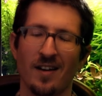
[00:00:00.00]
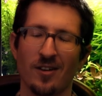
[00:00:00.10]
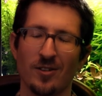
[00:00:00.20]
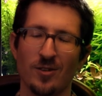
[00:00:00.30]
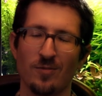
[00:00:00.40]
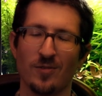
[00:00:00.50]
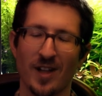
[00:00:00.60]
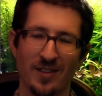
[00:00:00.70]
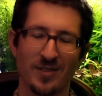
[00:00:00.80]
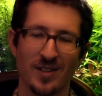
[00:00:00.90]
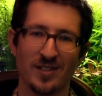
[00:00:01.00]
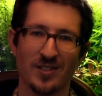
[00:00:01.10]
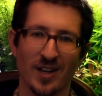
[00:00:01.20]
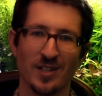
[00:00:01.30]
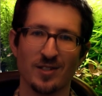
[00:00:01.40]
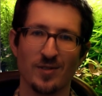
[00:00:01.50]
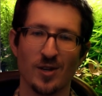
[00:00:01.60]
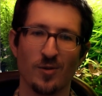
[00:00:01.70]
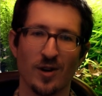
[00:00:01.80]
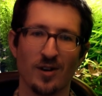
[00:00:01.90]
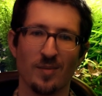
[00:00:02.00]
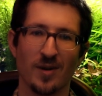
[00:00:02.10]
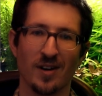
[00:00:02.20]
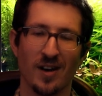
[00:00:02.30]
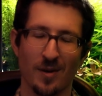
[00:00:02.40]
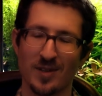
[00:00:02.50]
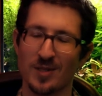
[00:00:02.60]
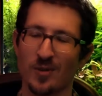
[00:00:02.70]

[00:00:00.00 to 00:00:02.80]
Aren't you glad the science of the aquarium uh, hobby has